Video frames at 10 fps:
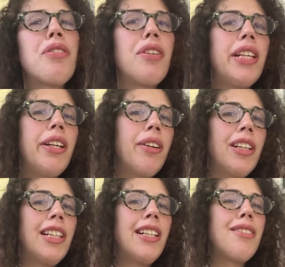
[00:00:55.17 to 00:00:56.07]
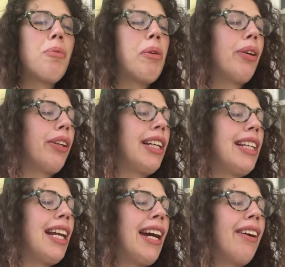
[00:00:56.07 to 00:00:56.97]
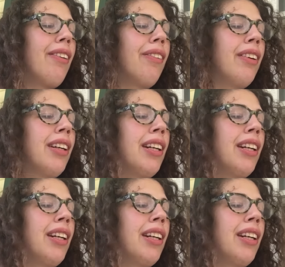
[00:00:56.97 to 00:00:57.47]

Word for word: Security disability now.